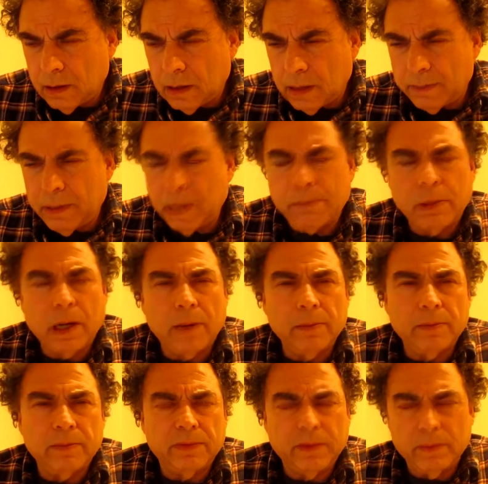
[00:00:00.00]
A big
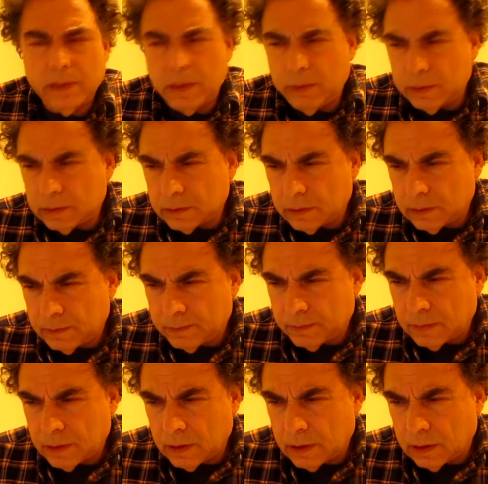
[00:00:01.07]
problem for me was
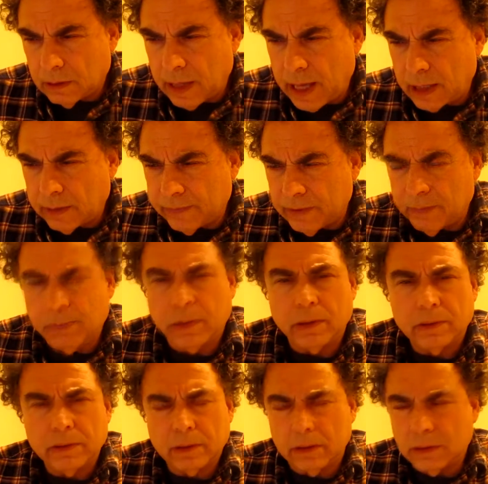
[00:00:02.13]
a lack of
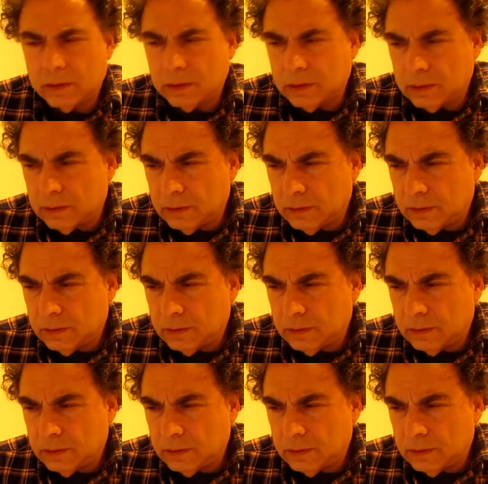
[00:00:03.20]
impulse control.